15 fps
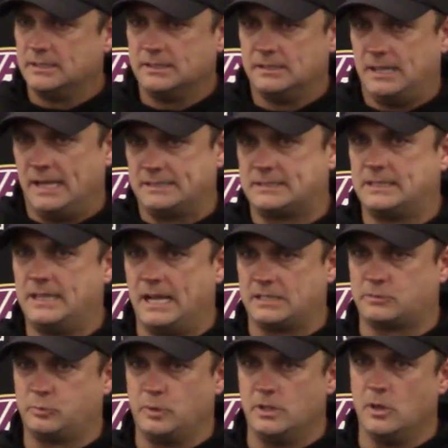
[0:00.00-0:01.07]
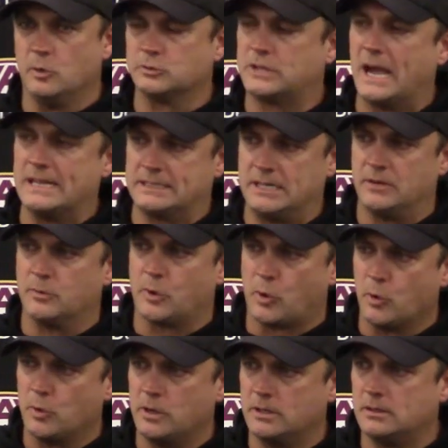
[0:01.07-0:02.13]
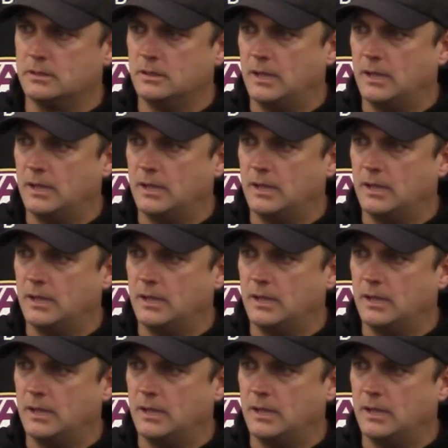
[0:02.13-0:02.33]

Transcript: that's when those guys get recruited